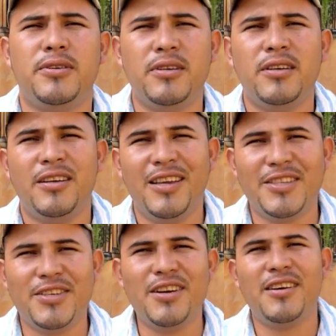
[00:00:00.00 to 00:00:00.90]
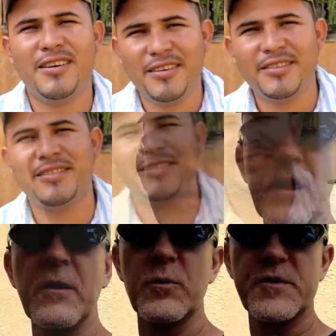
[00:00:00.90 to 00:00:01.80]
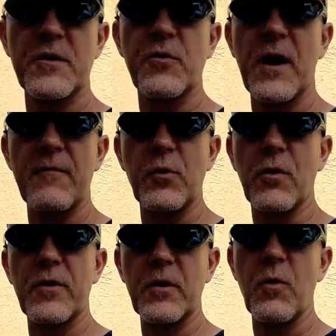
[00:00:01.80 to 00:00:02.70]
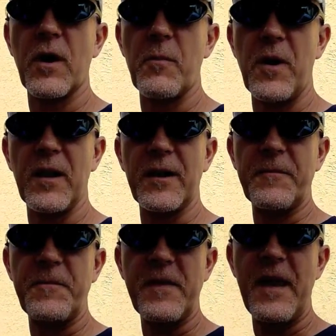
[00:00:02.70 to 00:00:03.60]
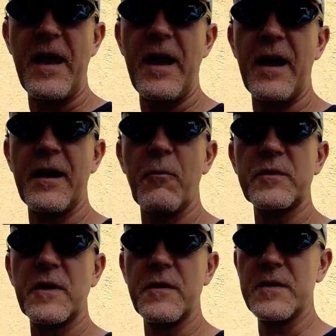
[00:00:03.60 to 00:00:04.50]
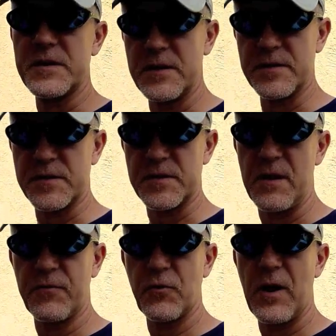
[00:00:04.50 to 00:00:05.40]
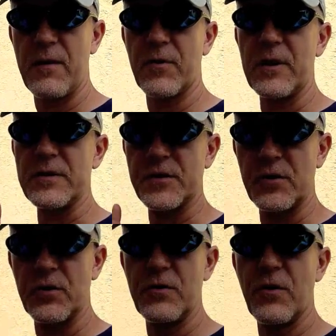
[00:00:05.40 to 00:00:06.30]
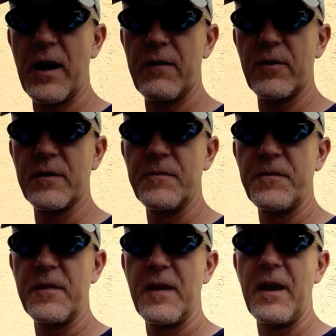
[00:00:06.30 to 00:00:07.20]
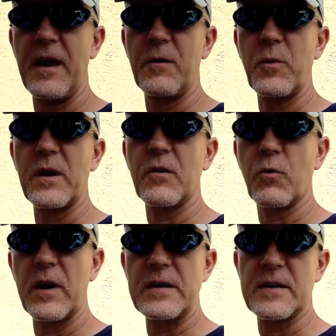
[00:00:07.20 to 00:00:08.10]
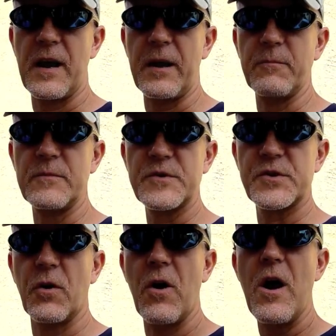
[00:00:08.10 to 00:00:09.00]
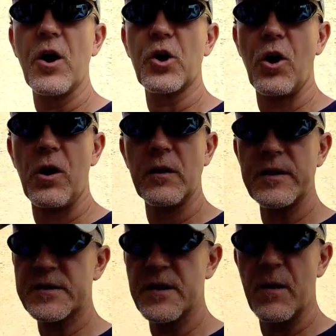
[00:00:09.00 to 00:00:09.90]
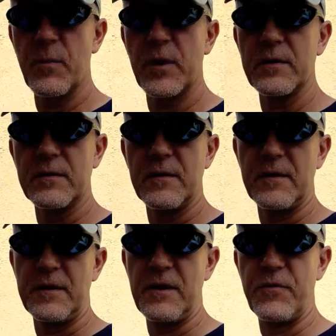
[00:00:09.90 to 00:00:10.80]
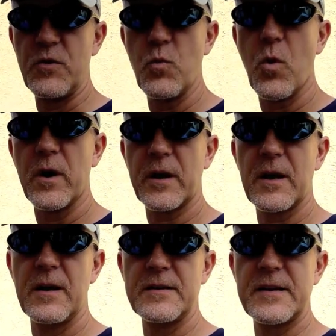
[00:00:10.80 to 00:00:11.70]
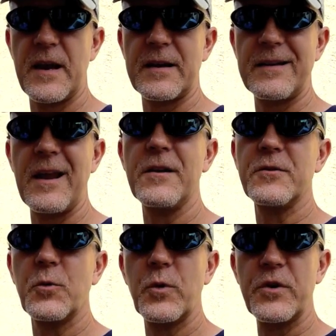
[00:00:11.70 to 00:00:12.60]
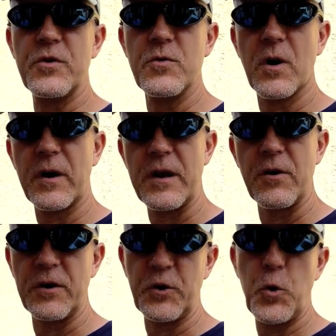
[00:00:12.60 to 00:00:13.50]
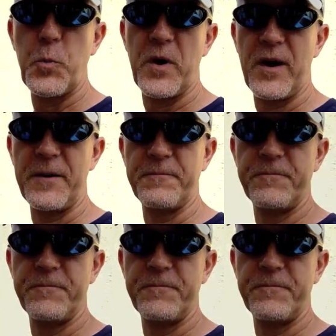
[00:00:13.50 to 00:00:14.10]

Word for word: Okay. Yes, sir. All right. Daniel was our driver over to Guatemala, and I will tell you this: he is a safe driver, he is a good driver, and we had a great time. So call this number if you want to contact Daniel when you are here in Copan.